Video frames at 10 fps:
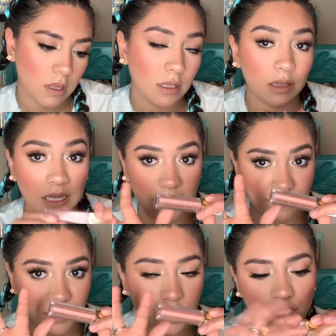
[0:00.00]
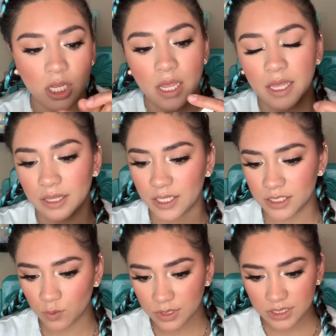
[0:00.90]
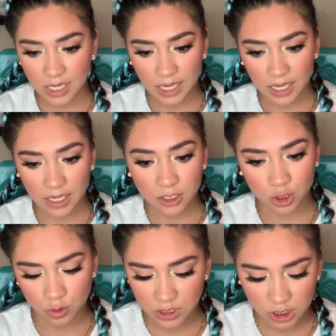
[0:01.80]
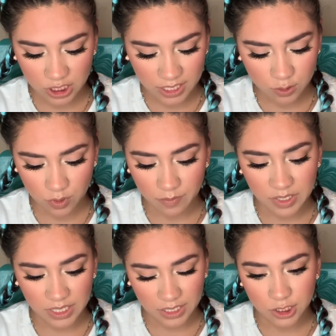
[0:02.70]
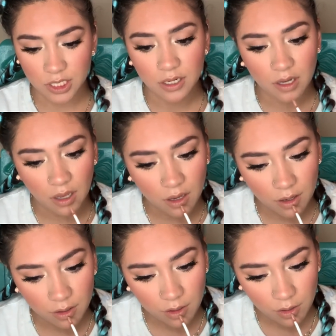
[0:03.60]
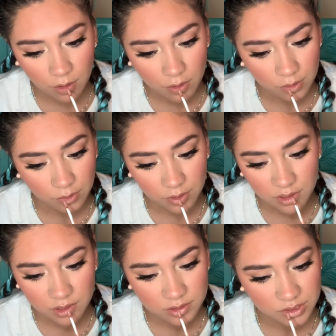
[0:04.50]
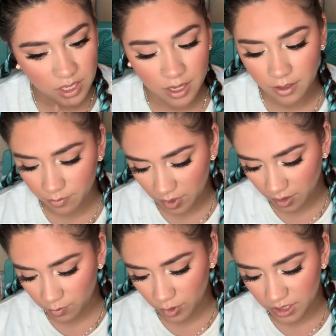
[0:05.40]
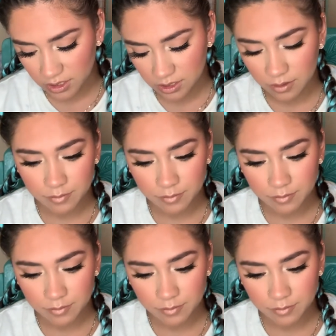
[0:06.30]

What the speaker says: Lavish. This was a Juicy Jazz recommendation, and you guys, I am impressed.